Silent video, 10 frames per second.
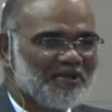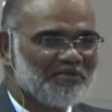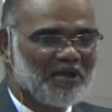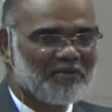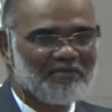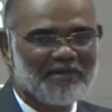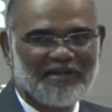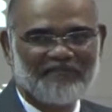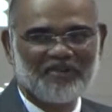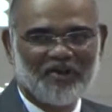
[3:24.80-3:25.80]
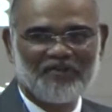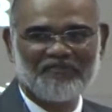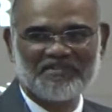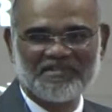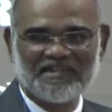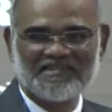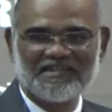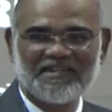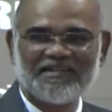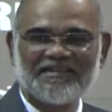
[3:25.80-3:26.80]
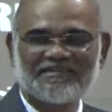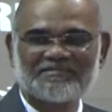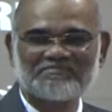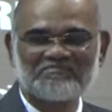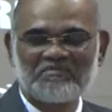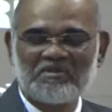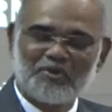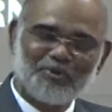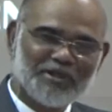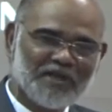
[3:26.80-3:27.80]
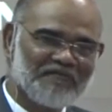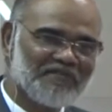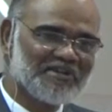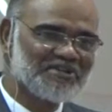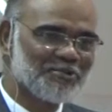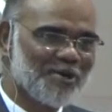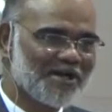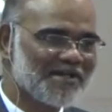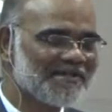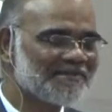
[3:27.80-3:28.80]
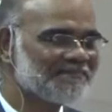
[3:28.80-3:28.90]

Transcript: You probably left office yesterday with unfinished work,